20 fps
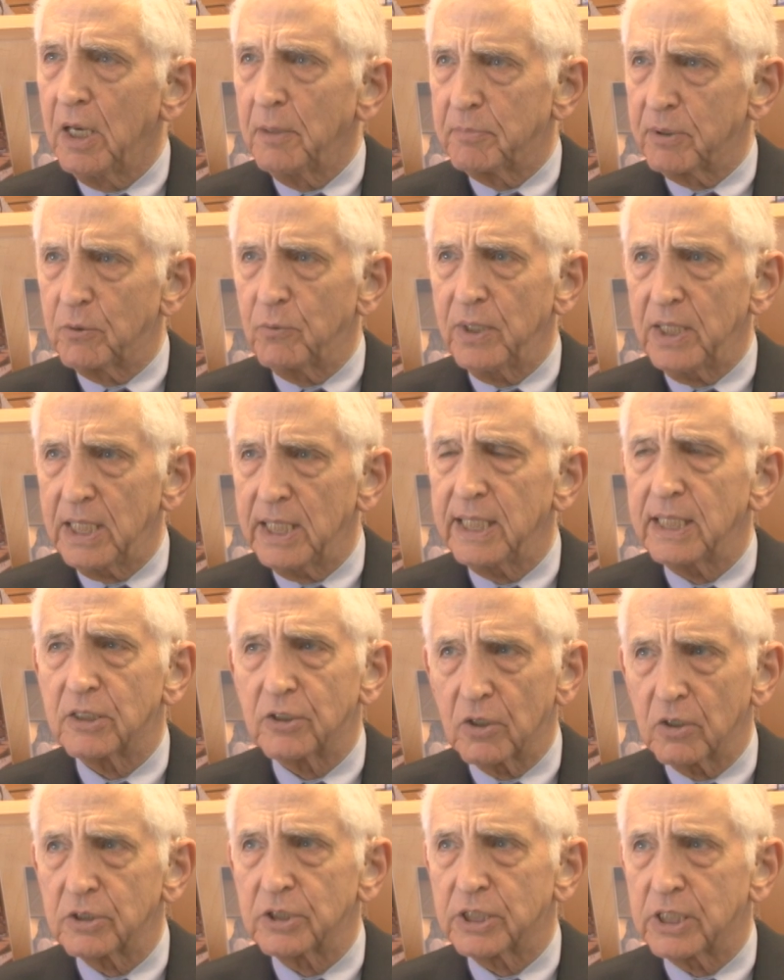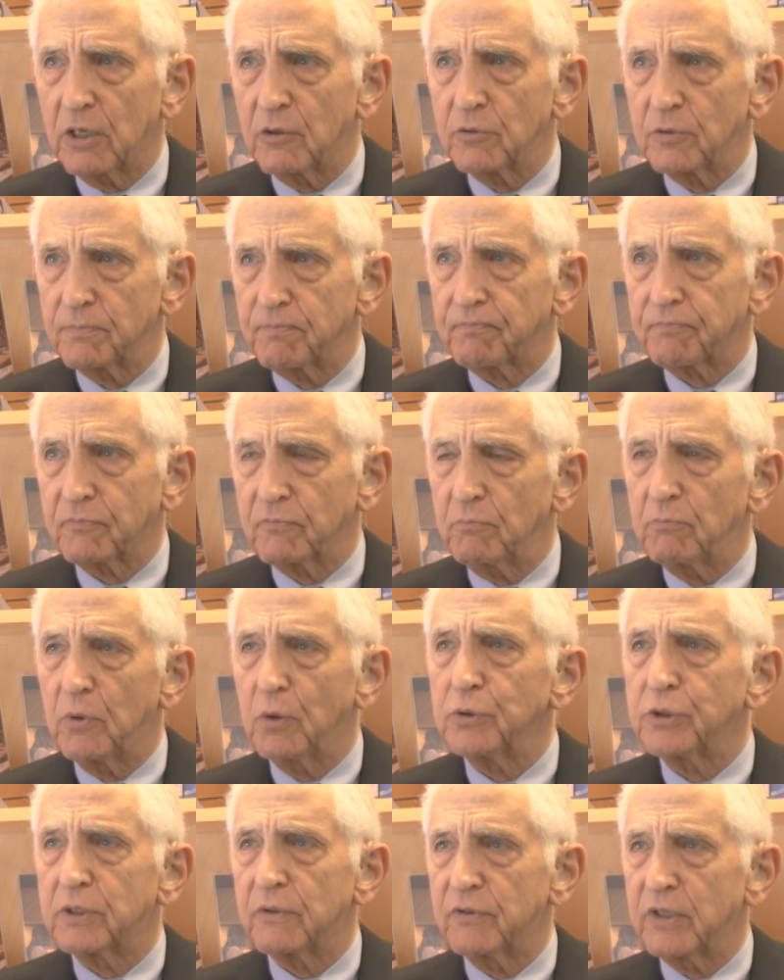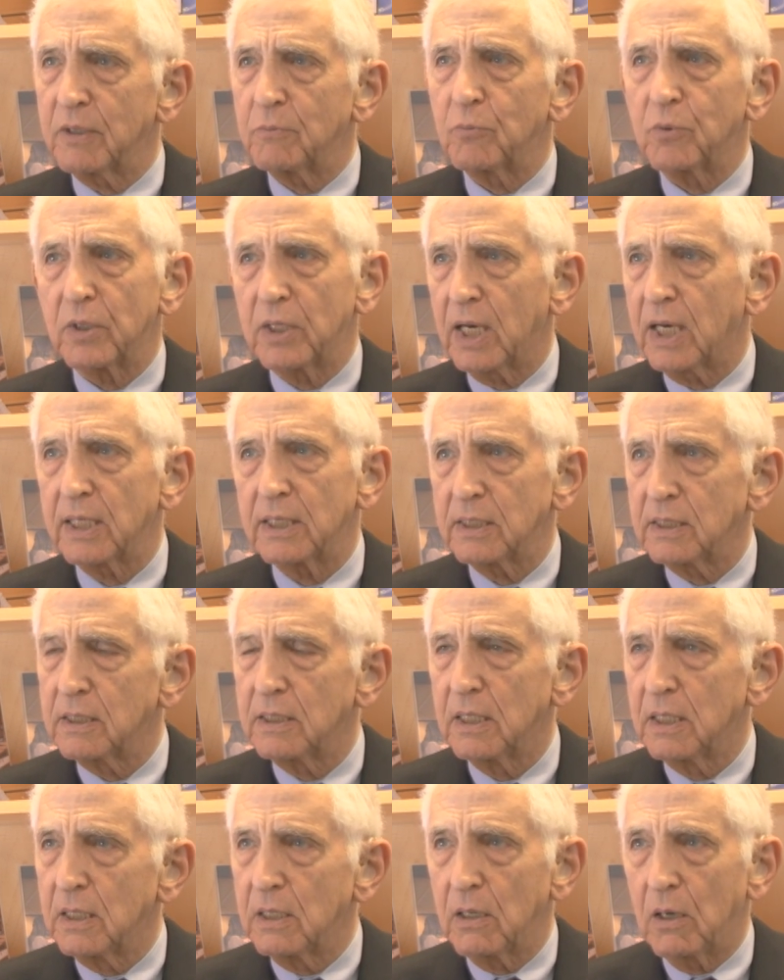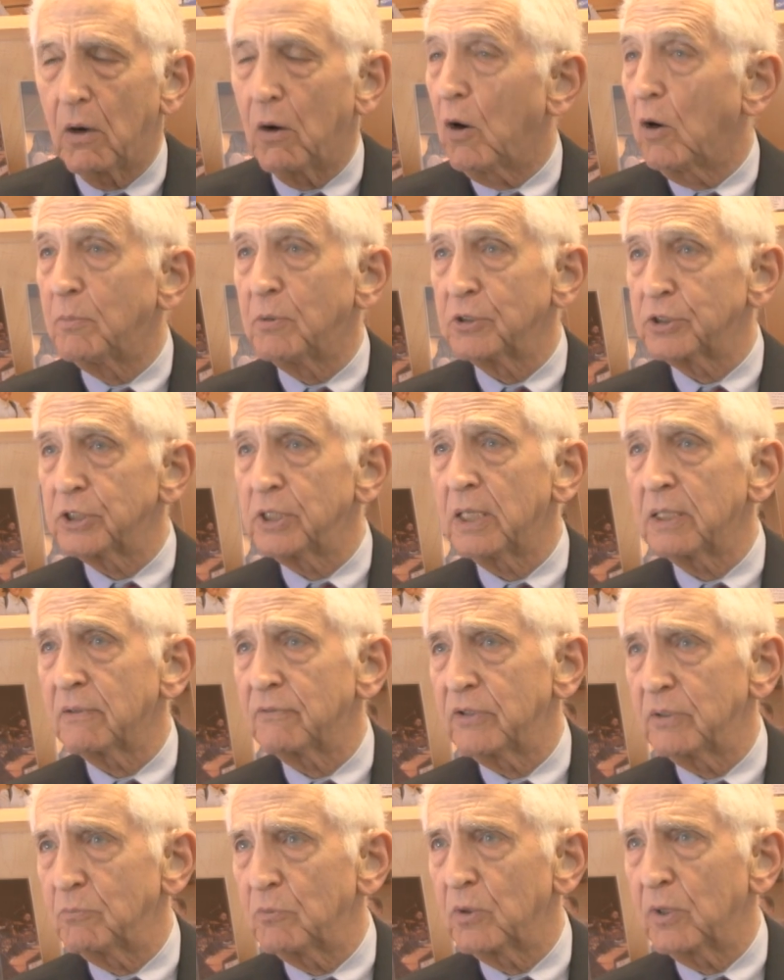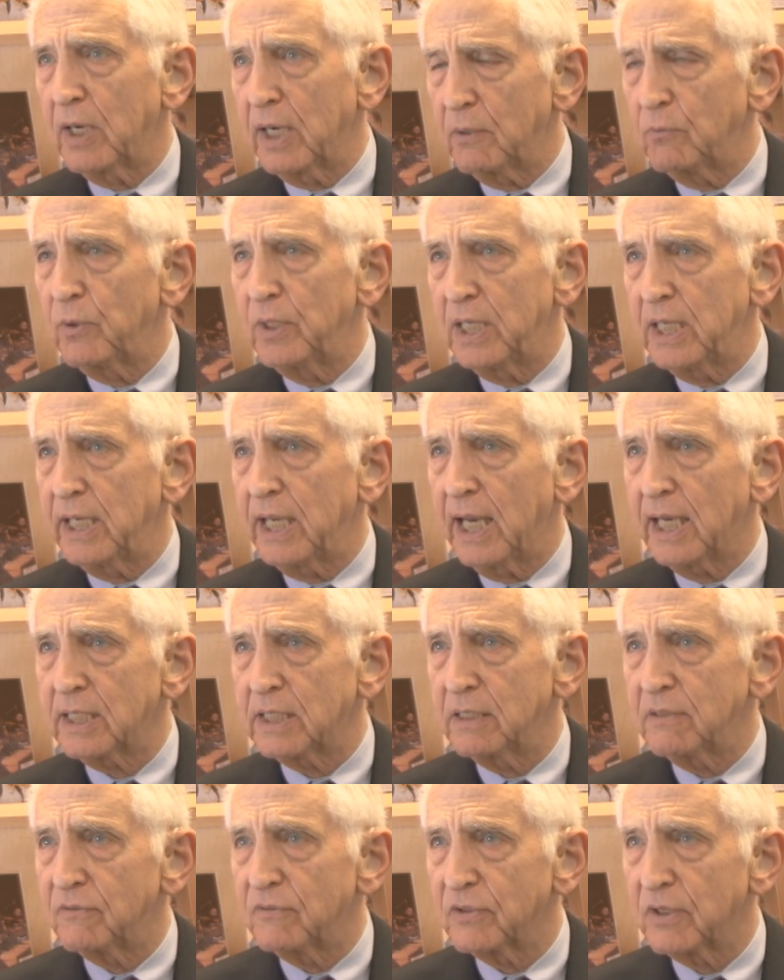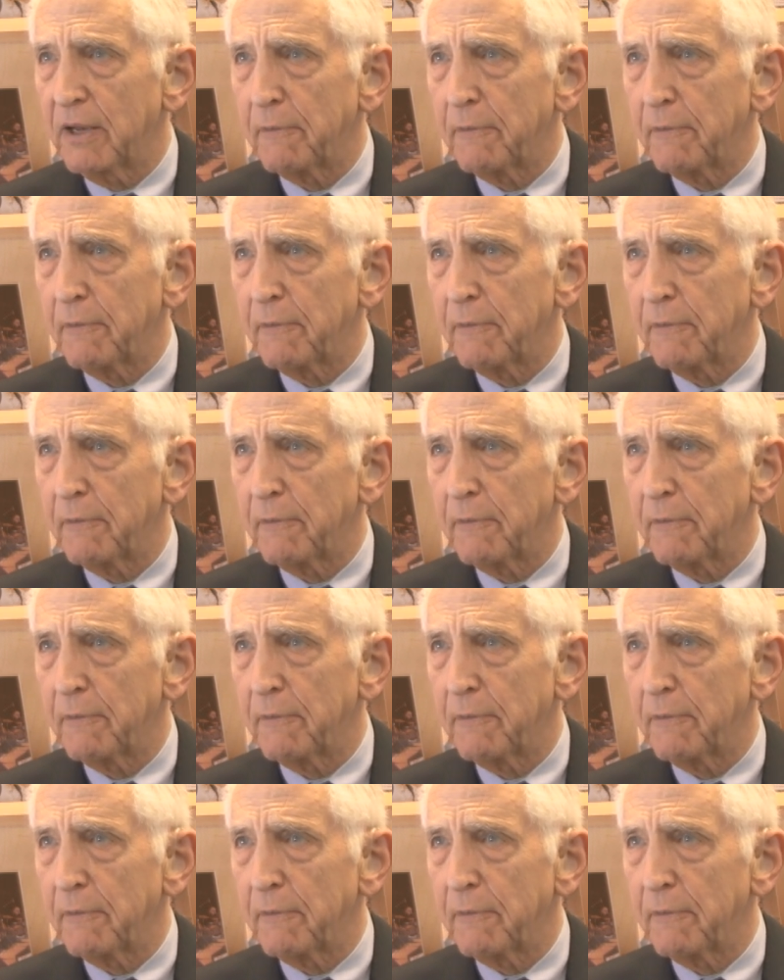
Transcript: but really it turns out most of them were not, almost none of them were really active